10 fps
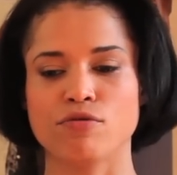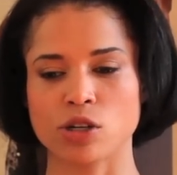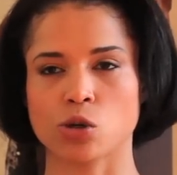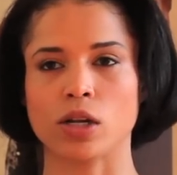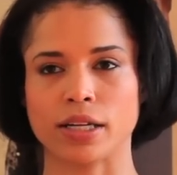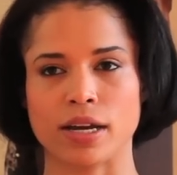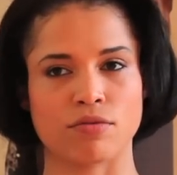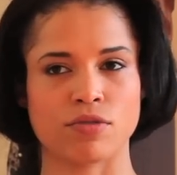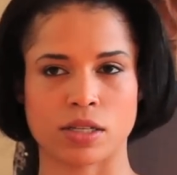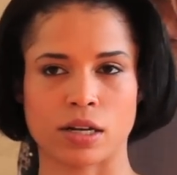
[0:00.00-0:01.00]
visually
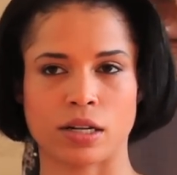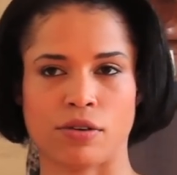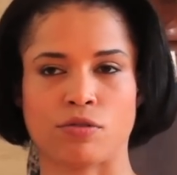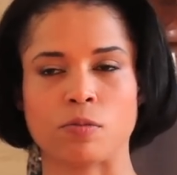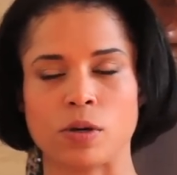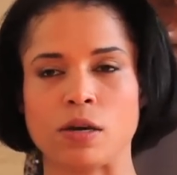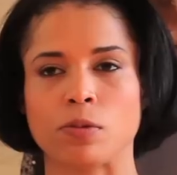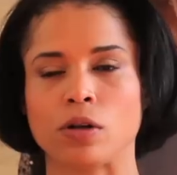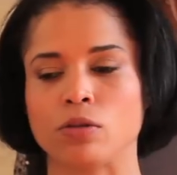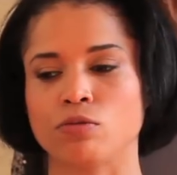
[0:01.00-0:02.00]
and physically for
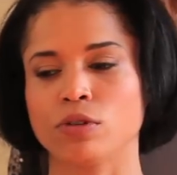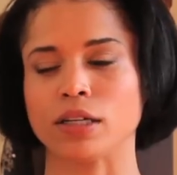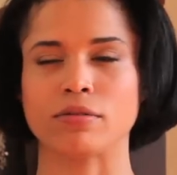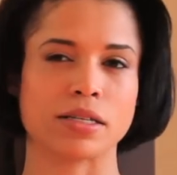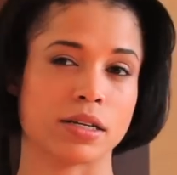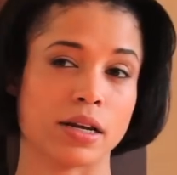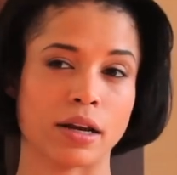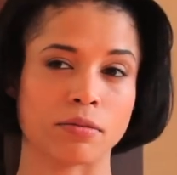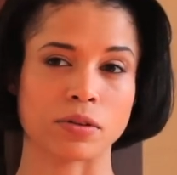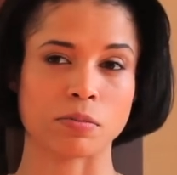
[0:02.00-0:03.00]
people really
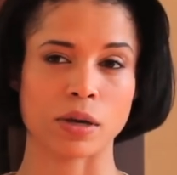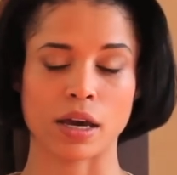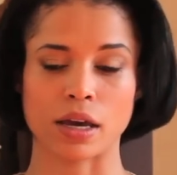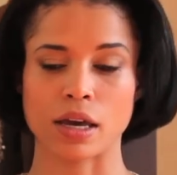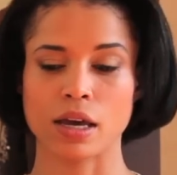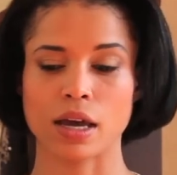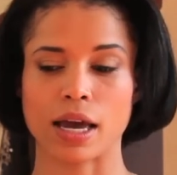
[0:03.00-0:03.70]
resonated with me,